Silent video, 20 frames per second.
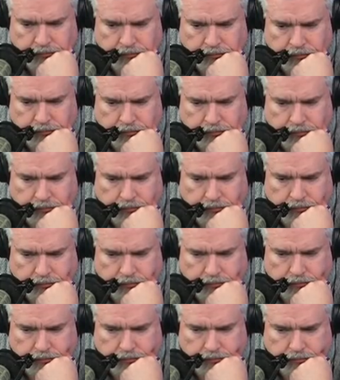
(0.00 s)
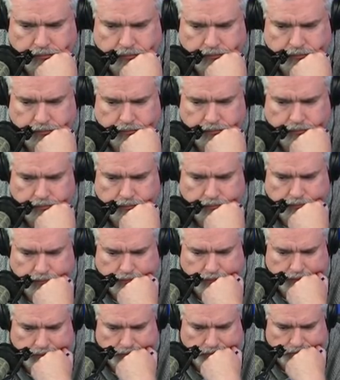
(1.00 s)

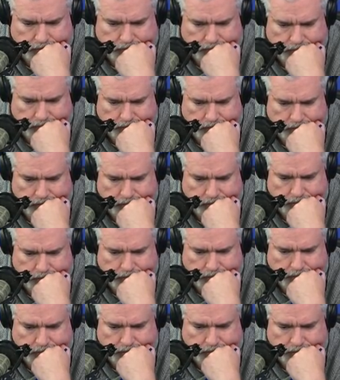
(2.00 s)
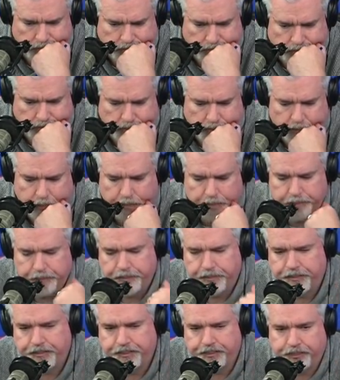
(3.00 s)

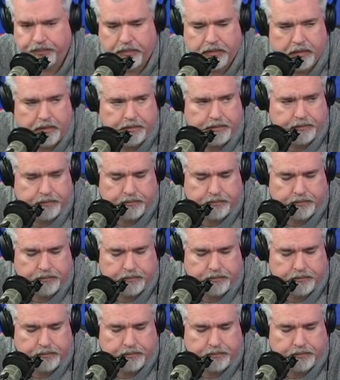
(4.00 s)
The person shown says nothing.